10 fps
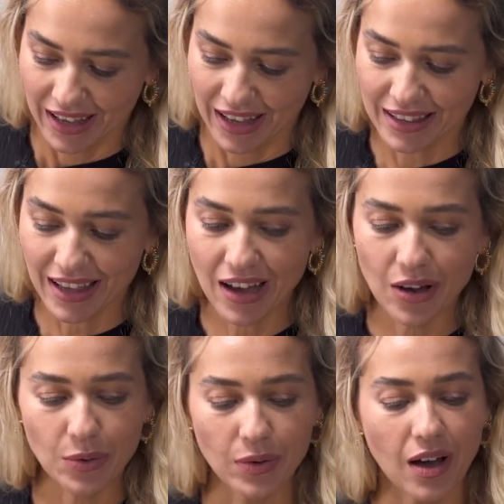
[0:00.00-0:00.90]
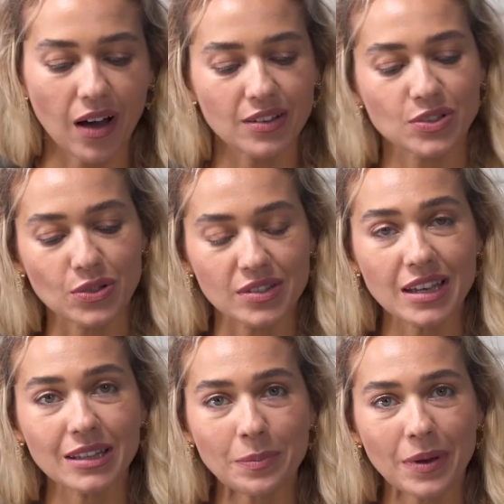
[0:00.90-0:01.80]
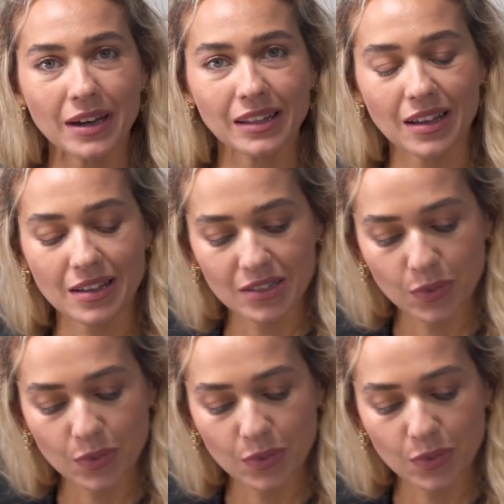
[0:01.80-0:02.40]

And now I'll saute the pine nuts.